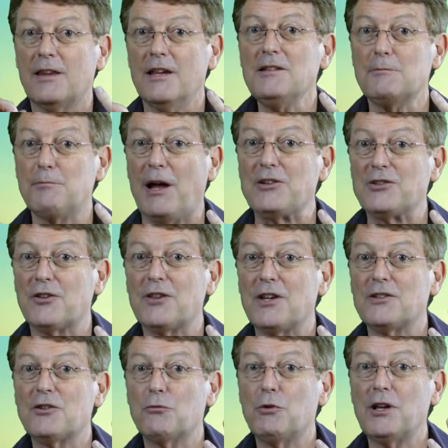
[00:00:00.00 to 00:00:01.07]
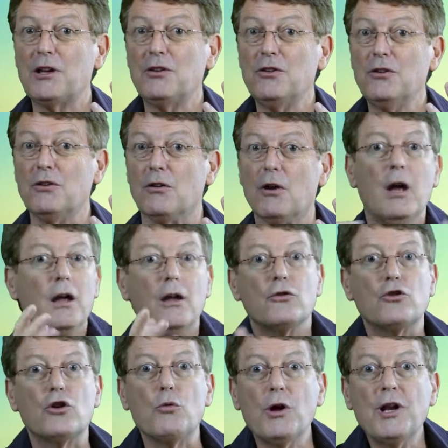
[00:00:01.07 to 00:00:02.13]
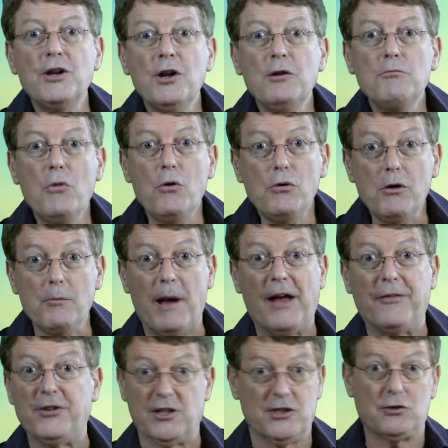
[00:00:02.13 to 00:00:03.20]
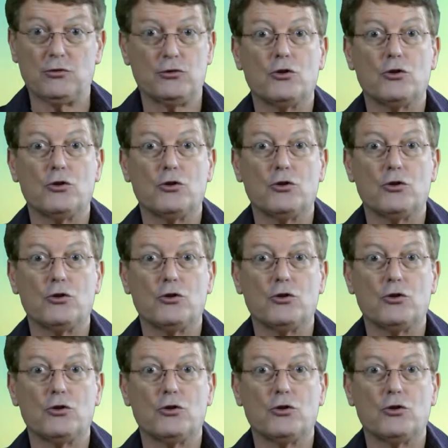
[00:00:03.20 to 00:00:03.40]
There's a bunch of things that we can do. Do you want to know more about this?